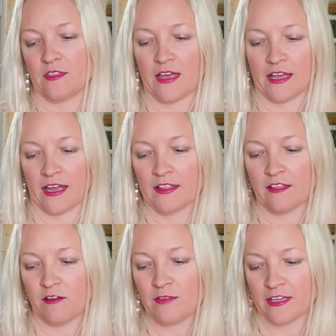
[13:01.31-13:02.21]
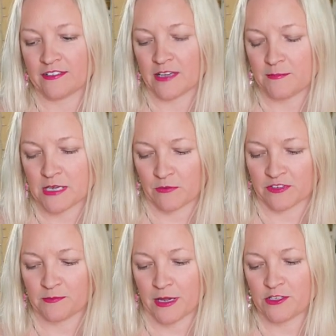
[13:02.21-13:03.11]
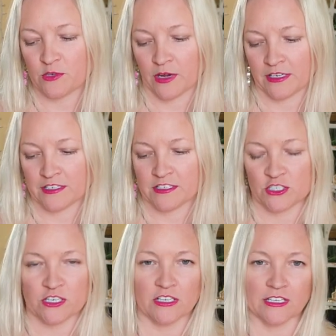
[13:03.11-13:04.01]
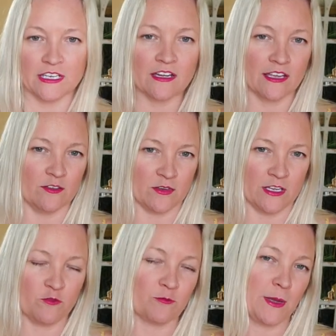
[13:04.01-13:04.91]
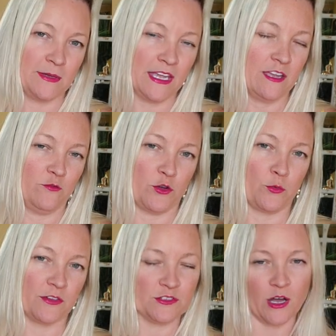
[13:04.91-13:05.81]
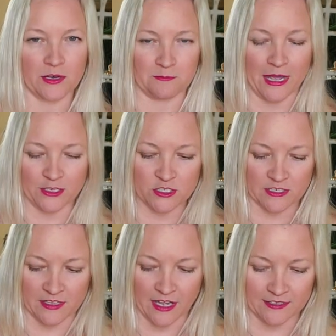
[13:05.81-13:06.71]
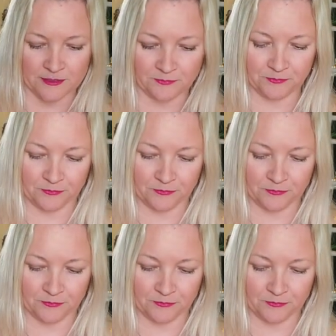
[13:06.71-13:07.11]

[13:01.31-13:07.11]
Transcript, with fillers: That I love, accept, and respect you unconditionally, even if my behavior was not a match to that.